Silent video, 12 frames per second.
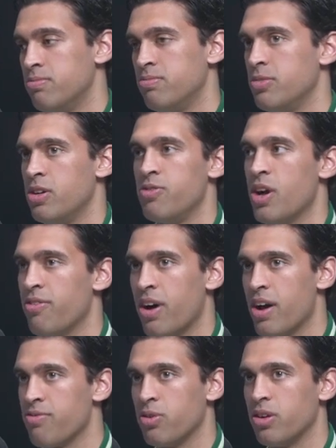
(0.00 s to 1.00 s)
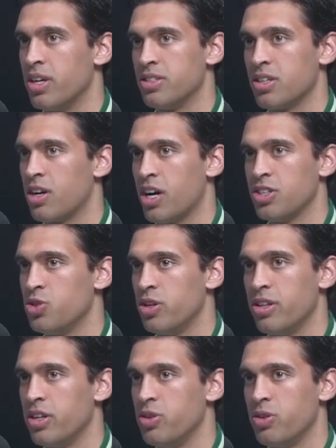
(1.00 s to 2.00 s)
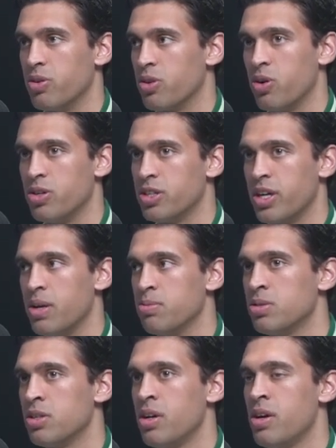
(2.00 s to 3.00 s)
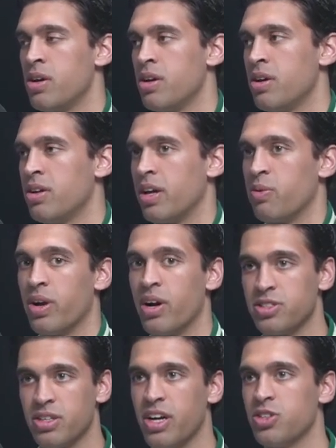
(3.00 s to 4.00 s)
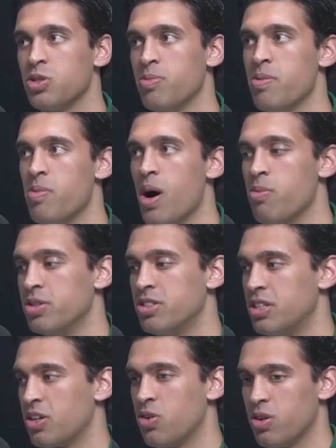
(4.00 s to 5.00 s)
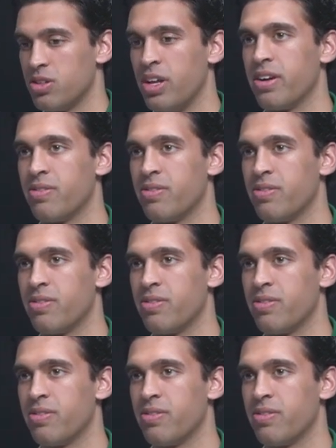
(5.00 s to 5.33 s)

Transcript: if you have an iPhone, it doesn't cost you anything. You can record your games. Yep. Yeah. Like when I was in high school, my mom would sit court like